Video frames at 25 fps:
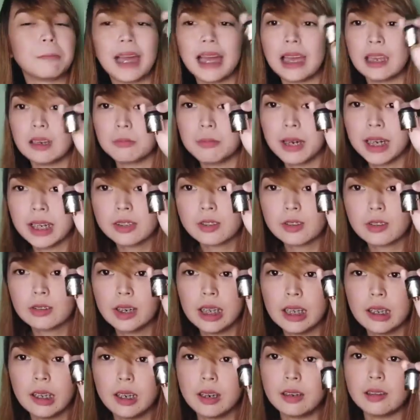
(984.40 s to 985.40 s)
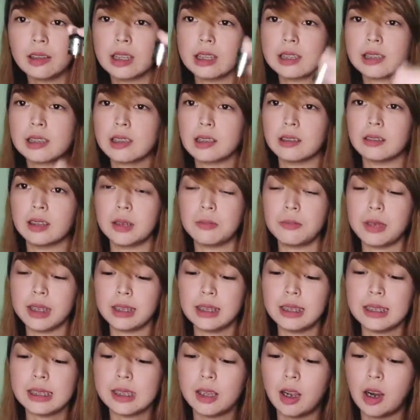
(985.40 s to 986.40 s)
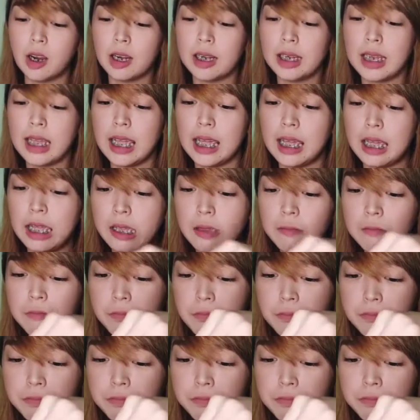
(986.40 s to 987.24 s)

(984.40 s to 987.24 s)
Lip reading: atomizer right here. This is a limitless RDA.